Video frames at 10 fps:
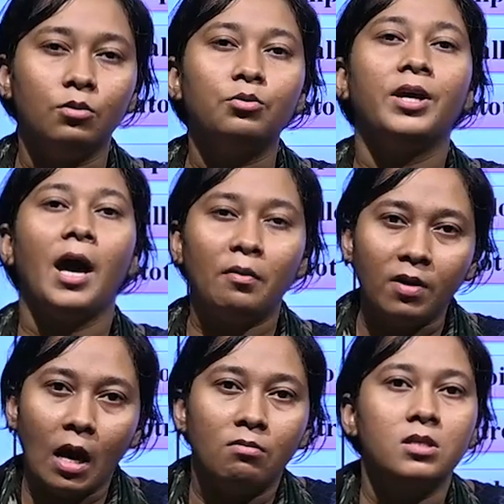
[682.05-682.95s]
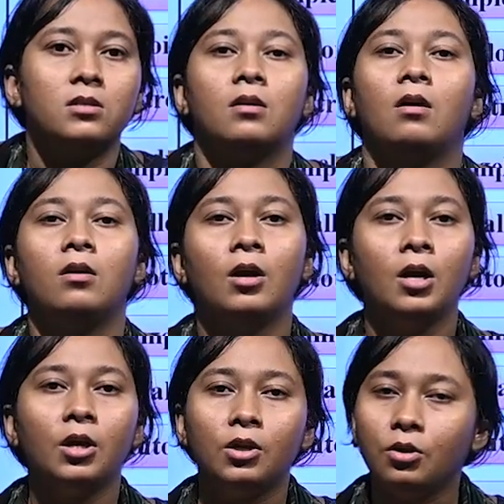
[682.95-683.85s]
do they have flowers or not.
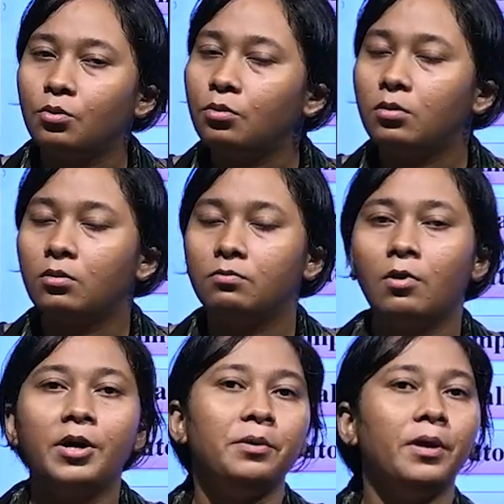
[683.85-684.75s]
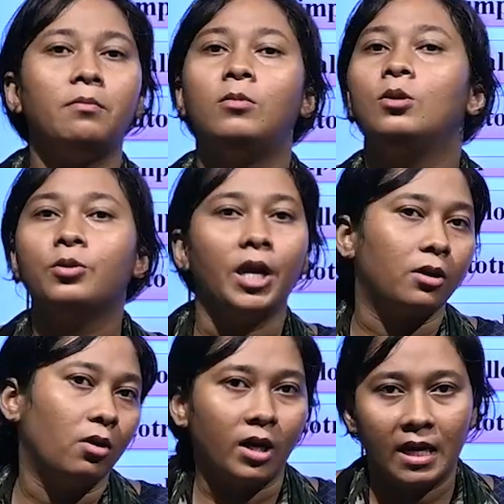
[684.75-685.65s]
You won't be able to
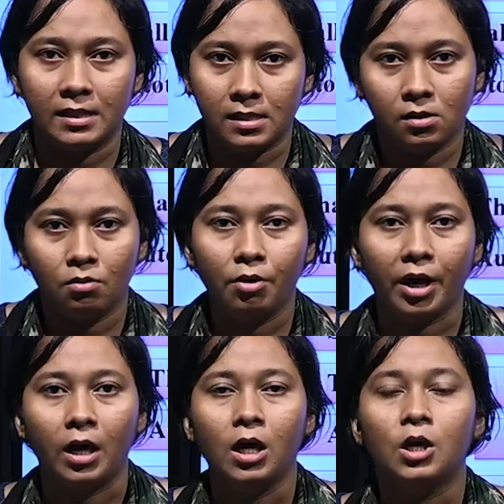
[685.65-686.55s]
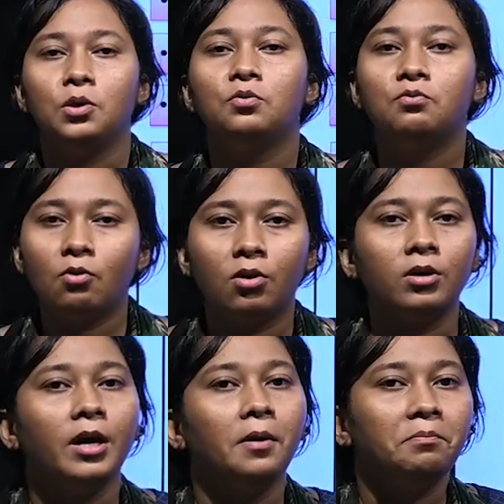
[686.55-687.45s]
recognize, okay. You
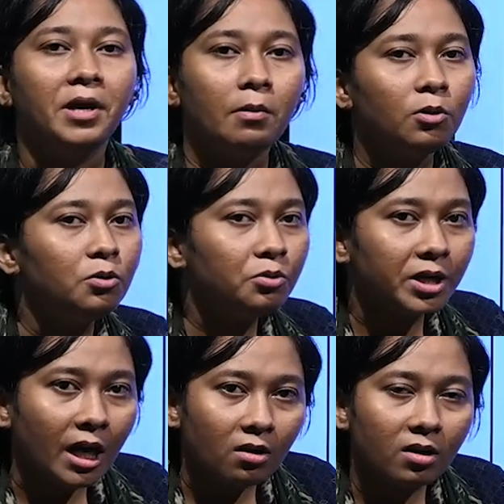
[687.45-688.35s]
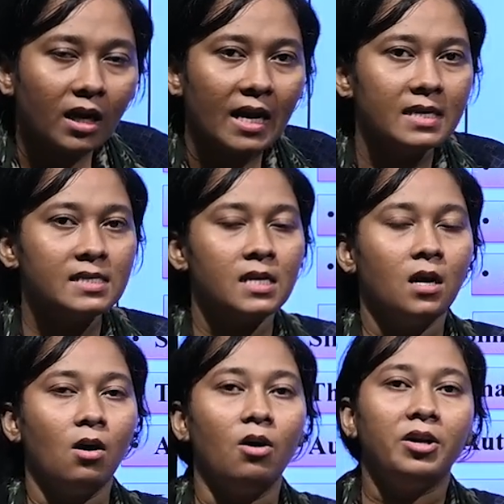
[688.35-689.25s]
won't be able to recognize
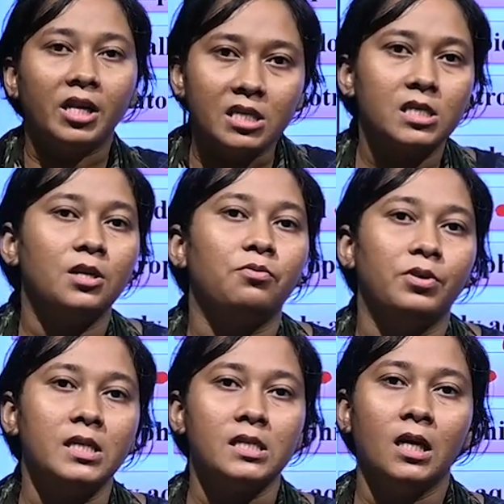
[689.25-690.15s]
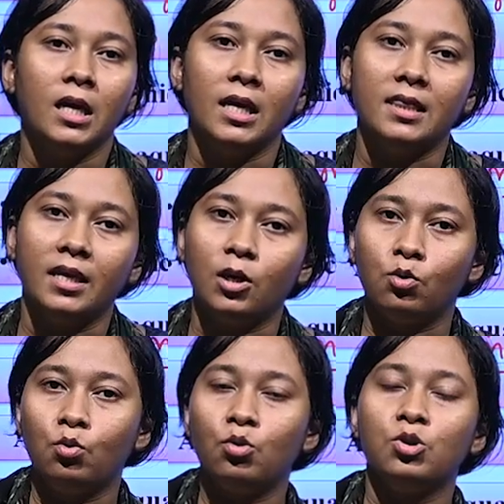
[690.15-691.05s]
or distinguish in their
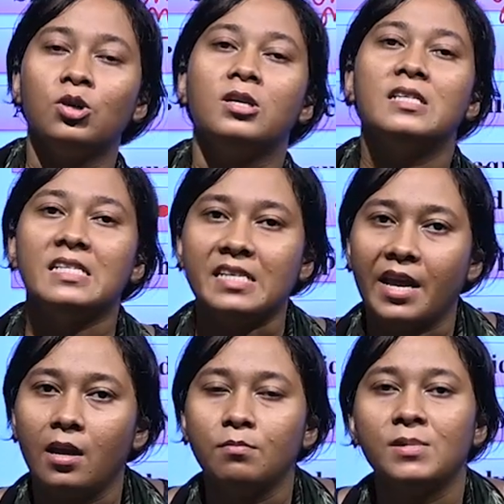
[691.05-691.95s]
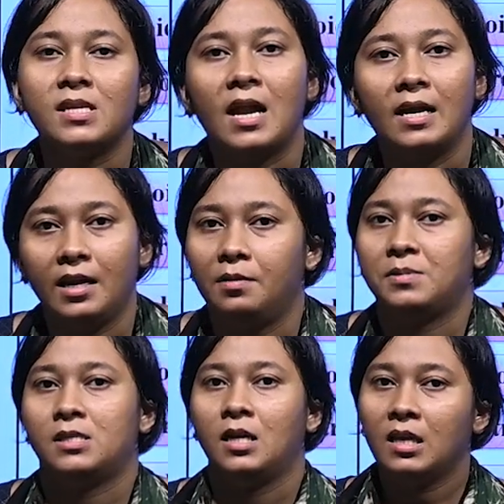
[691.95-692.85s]
root, stems and
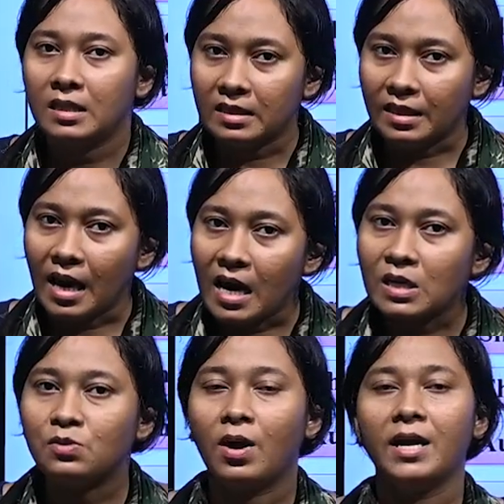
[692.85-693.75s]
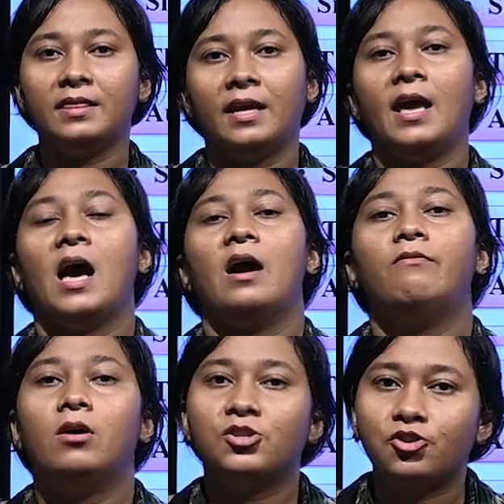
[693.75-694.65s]
leaves. That's why they have
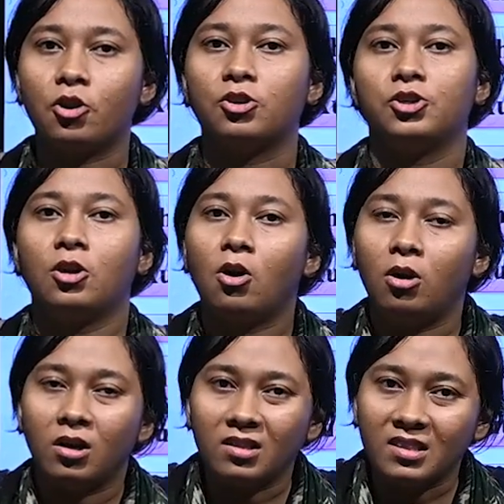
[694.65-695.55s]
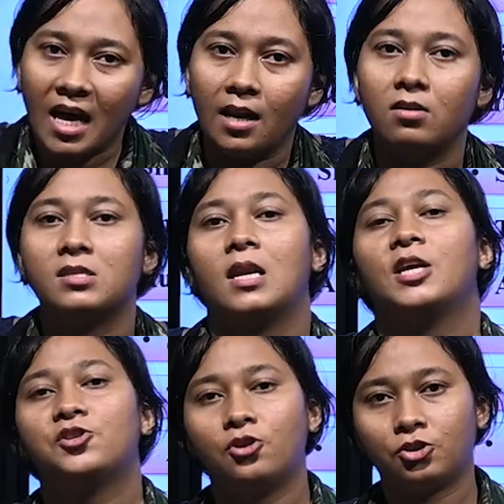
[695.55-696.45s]
a structure called a
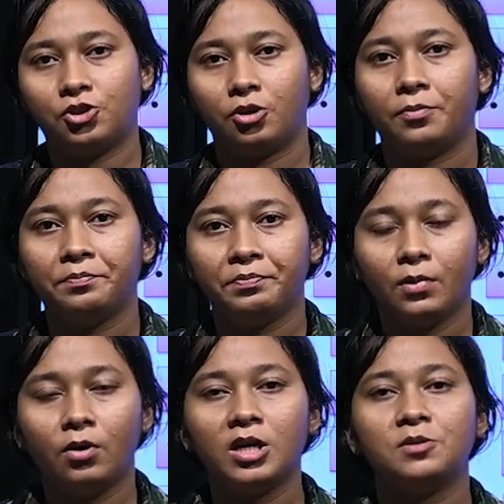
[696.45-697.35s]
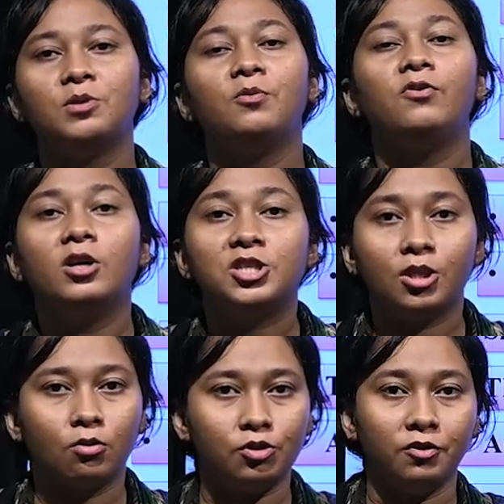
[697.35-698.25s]
thallus-like structure. Okay, jemta me fungi
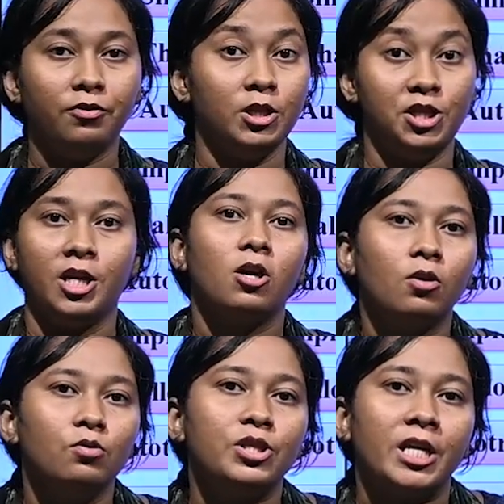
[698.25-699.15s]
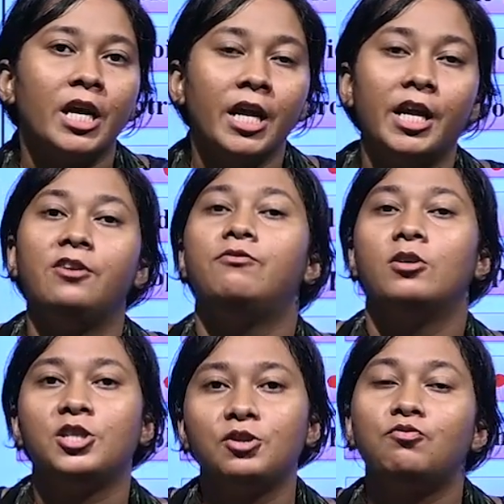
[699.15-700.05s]
dekhucha, fungi re kon hochi? In
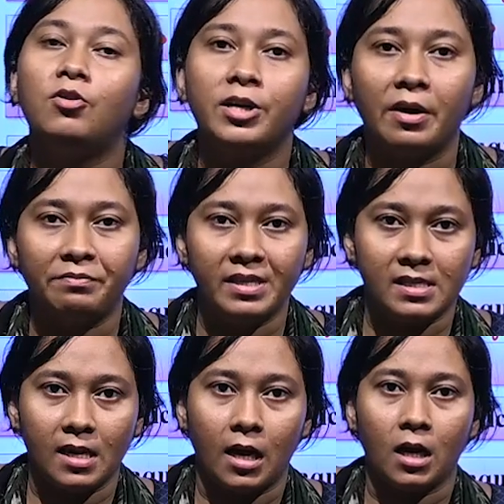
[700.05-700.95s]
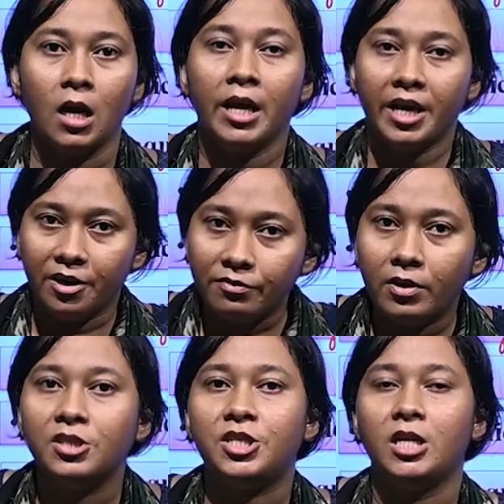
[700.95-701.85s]
fungi what happens there? In
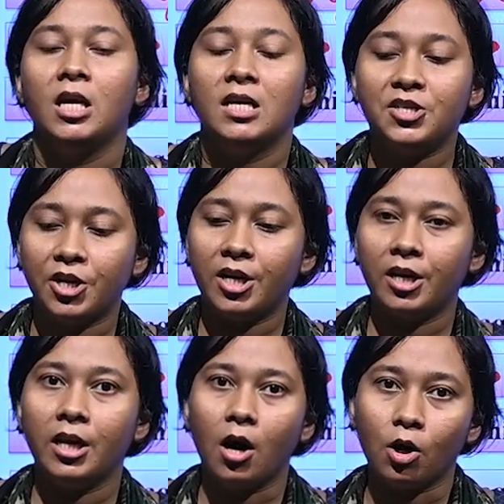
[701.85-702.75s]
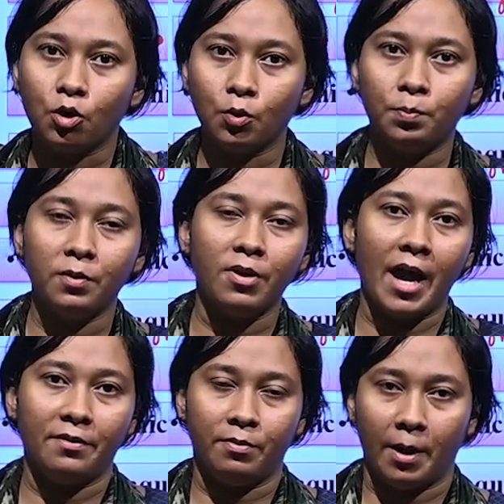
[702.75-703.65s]
fungi generally a group of
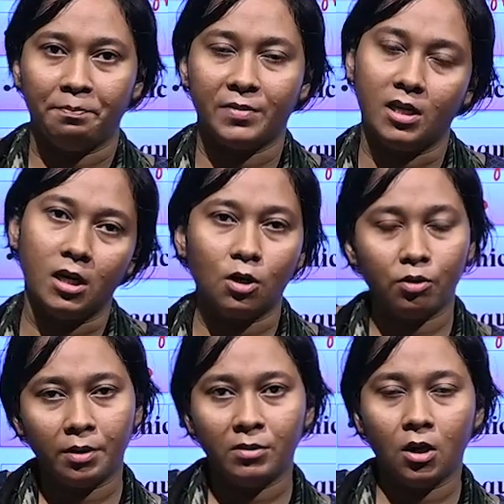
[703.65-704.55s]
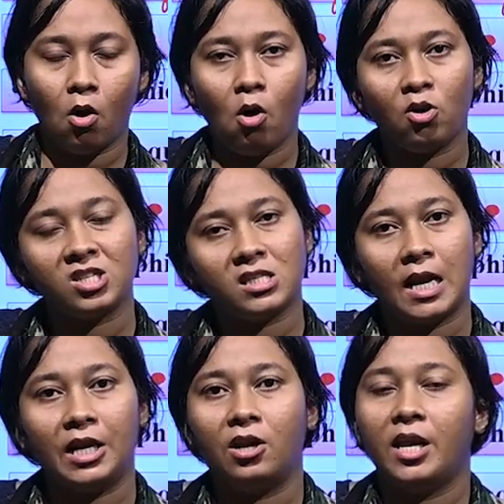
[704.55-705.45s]
hypha, generally gote emti long
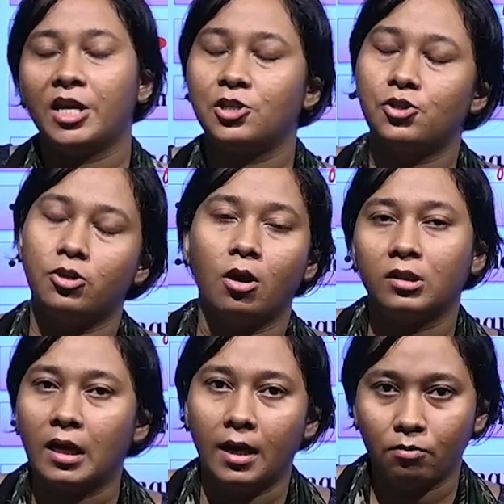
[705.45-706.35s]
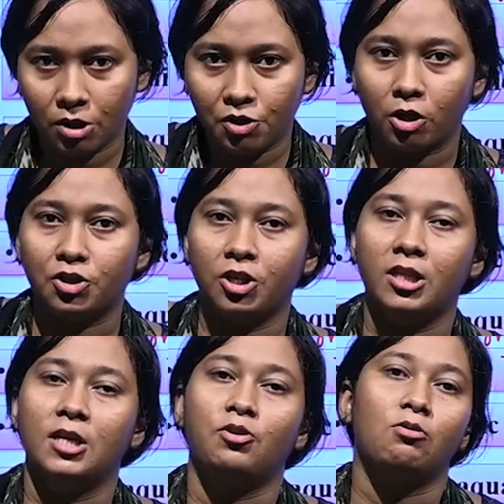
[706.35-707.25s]
slender like stalk thai gote structure
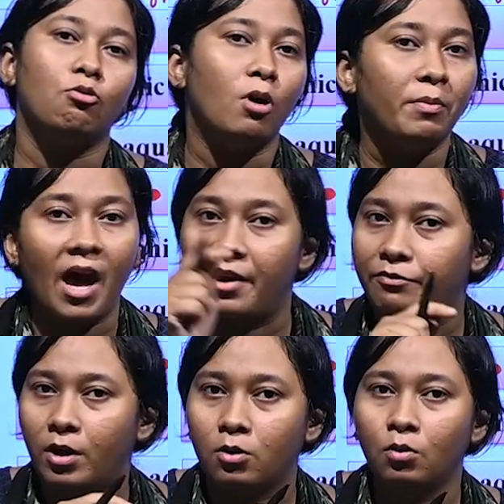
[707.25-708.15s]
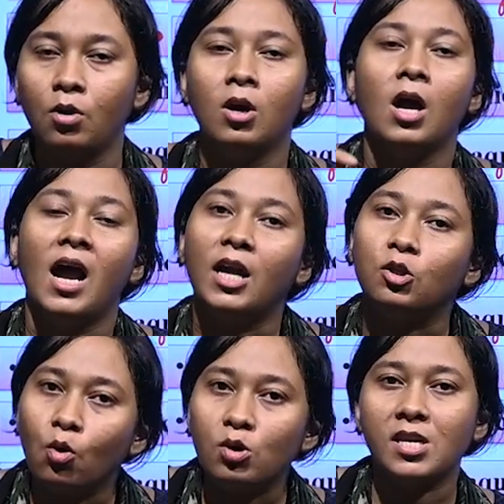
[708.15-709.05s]
thai jota ko hame hypha ko,
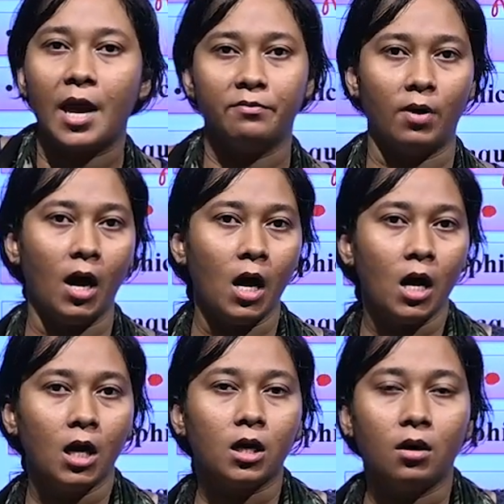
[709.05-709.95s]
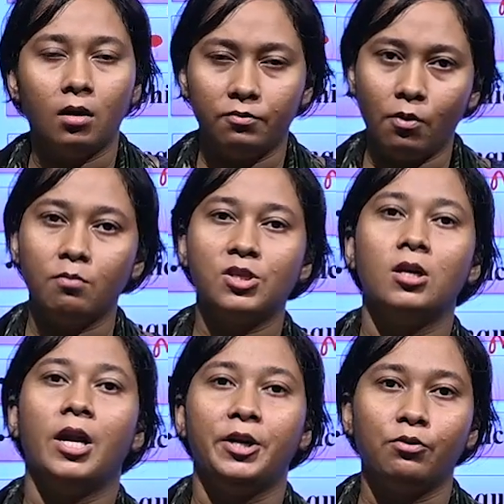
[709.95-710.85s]
and those hypha forms a
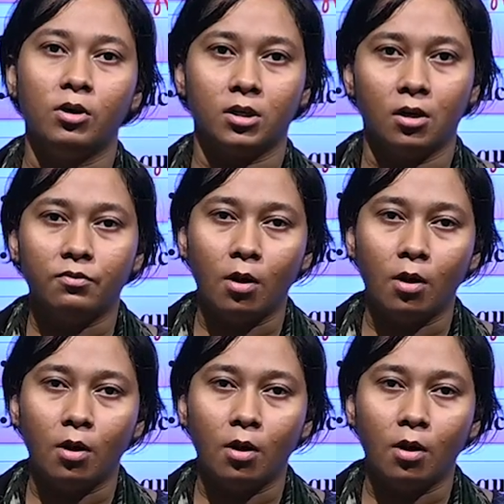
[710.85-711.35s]
network